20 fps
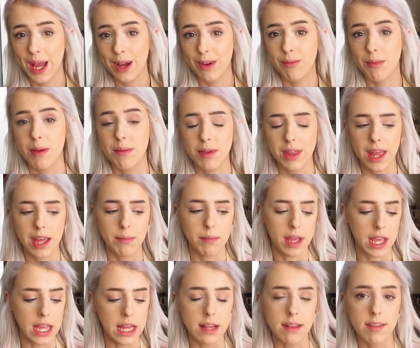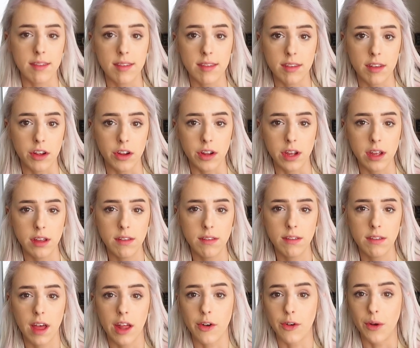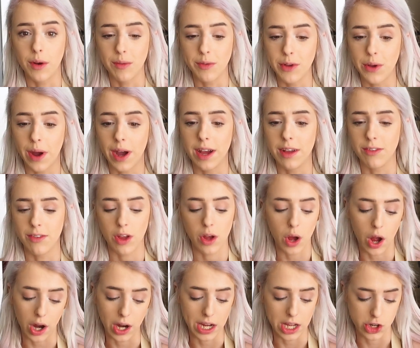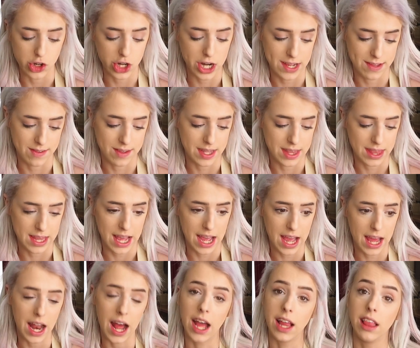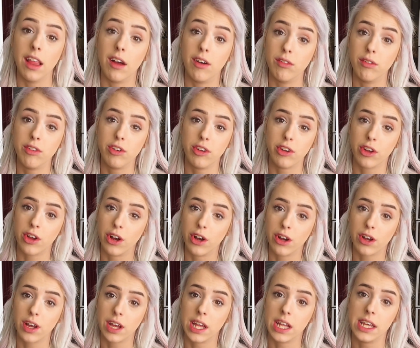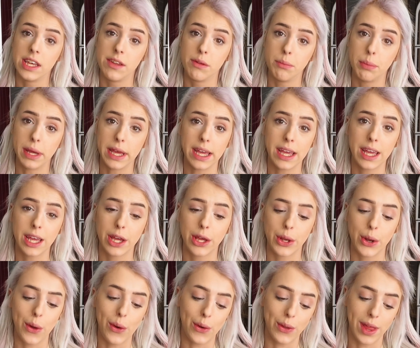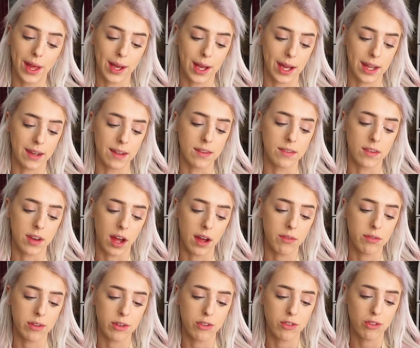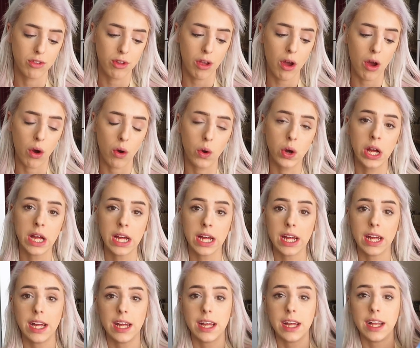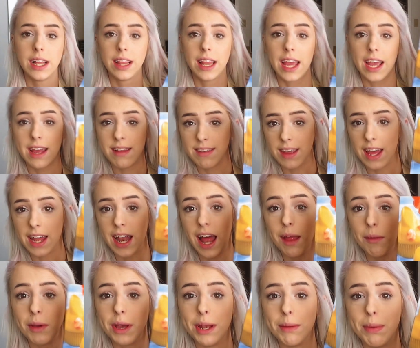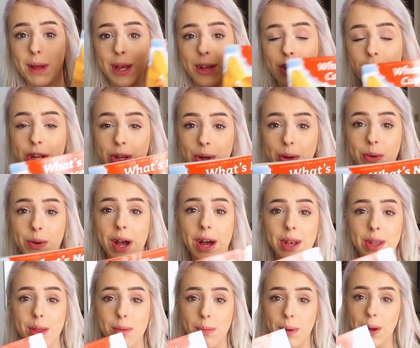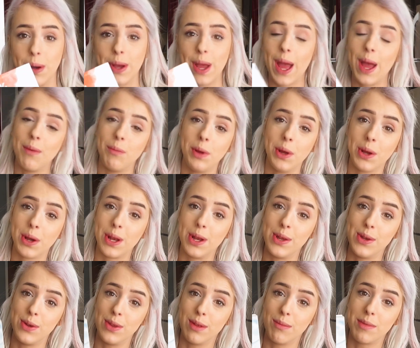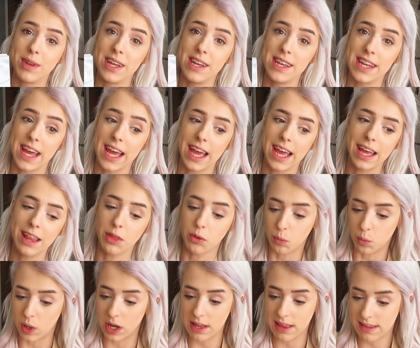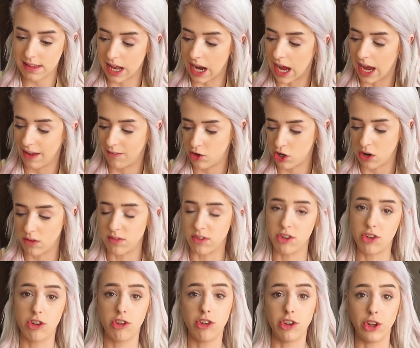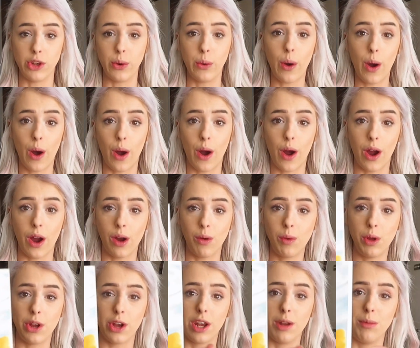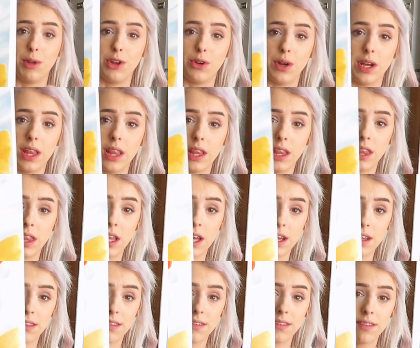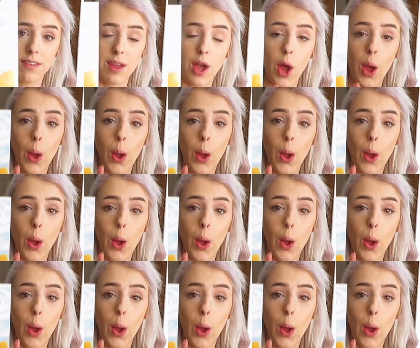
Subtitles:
of maybe like making this a series. I don't know if you guys are interested in that. I love to cook and to bake and all that kind of stuff. So like I said, I'm gonna pick 2 out of the book and we are gonna do them today. The ones that I have chosen to do are, we are gonna be doing this